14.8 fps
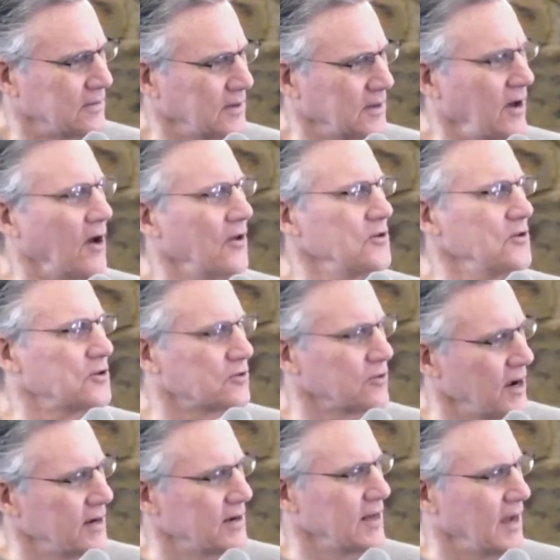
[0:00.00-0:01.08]
the God who
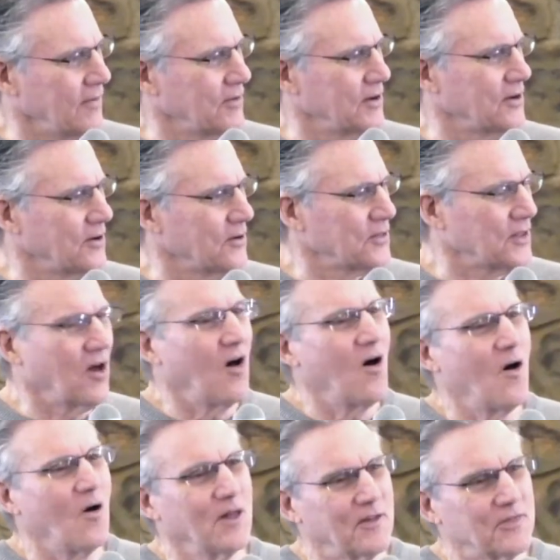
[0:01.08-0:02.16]
created heaven and earth and
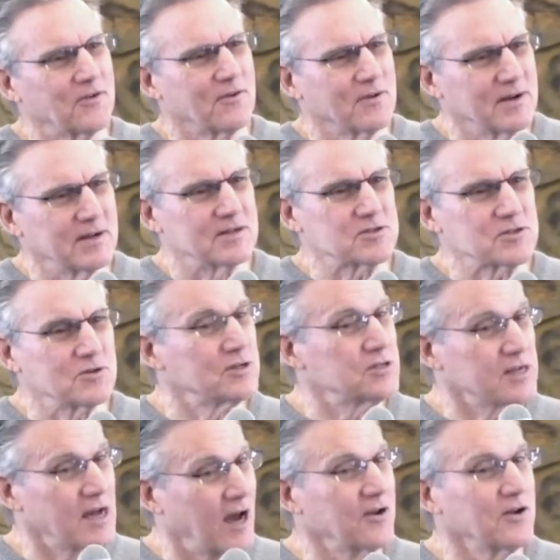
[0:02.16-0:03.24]
all that there is, who
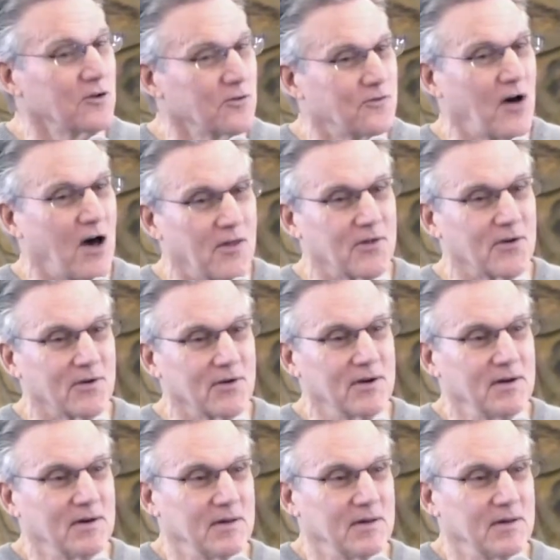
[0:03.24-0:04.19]
is now your Father